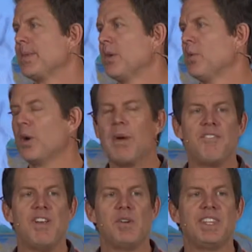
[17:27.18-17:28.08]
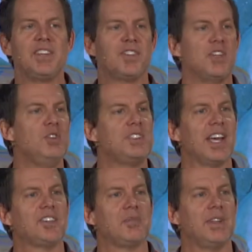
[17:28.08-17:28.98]
One of my favorite things in the New
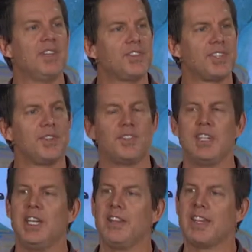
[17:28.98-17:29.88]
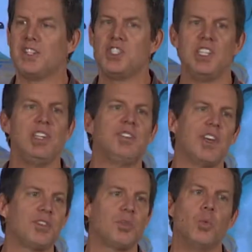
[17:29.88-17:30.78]
Testament is to see that
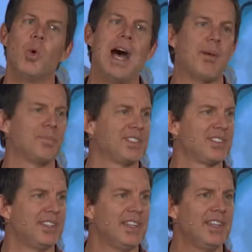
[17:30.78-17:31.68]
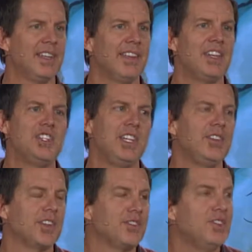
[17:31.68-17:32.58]
Jesus wept, that
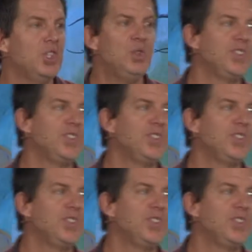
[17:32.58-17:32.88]
Jesus knew